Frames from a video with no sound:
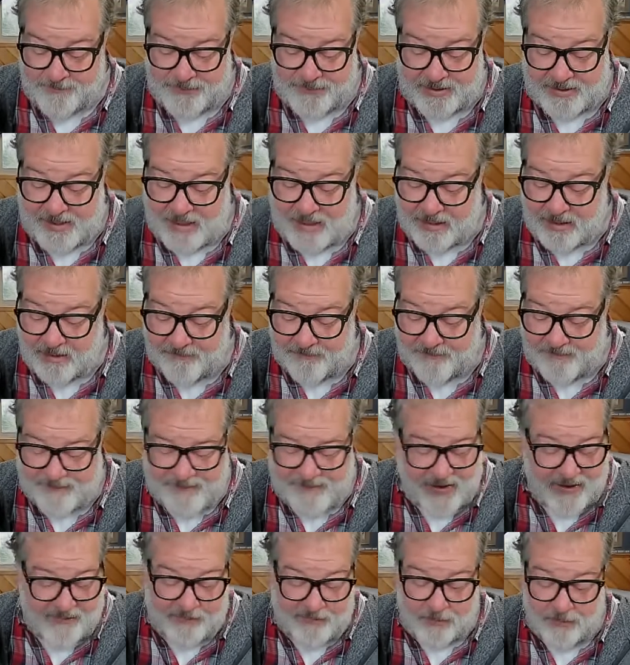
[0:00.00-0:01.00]
The kingdom
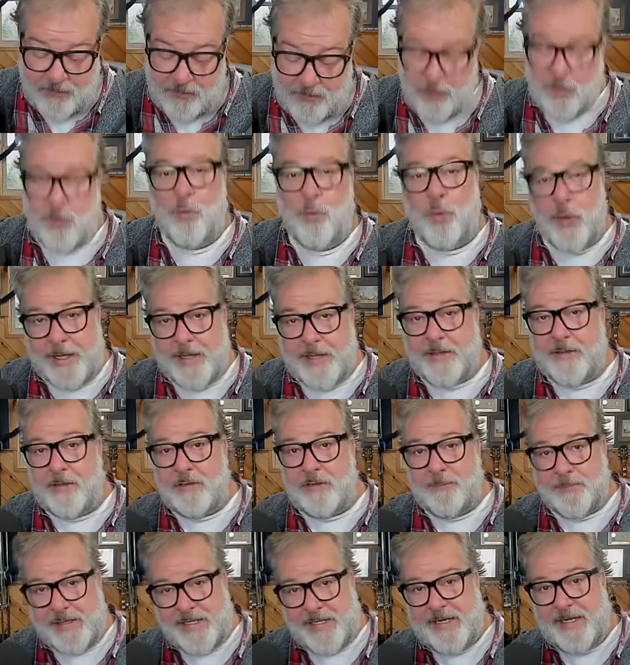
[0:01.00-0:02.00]
of heaven
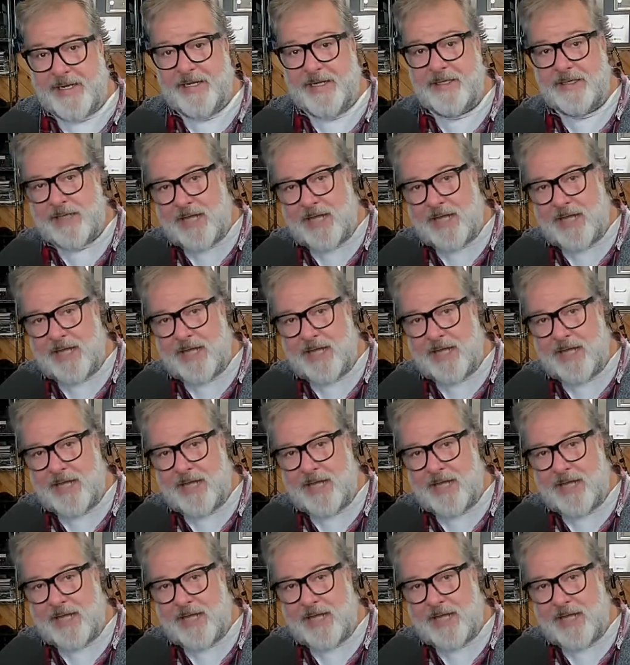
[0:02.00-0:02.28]
will be